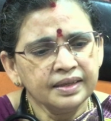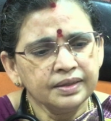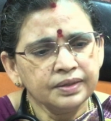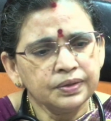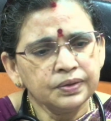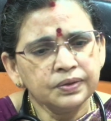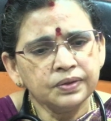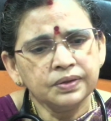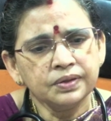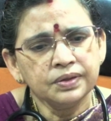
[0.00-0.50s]

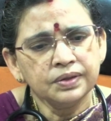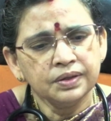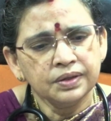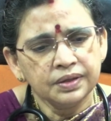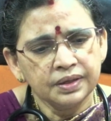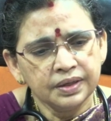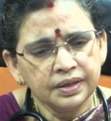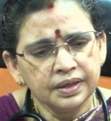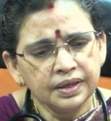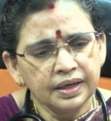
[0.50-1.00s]
to
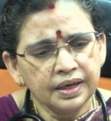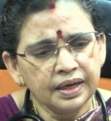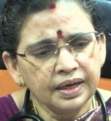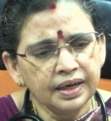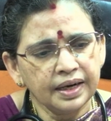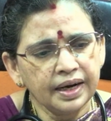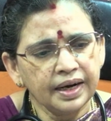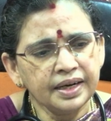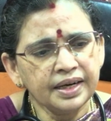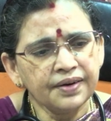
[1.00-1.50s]

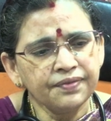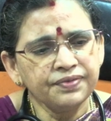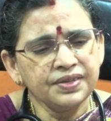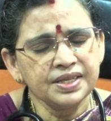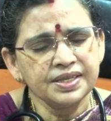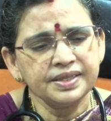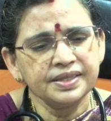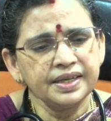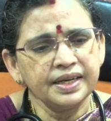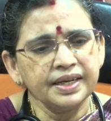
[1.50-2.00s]
end of the
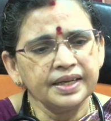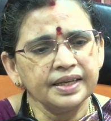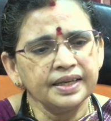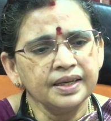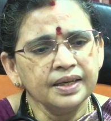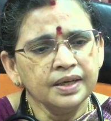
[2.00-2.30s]
study.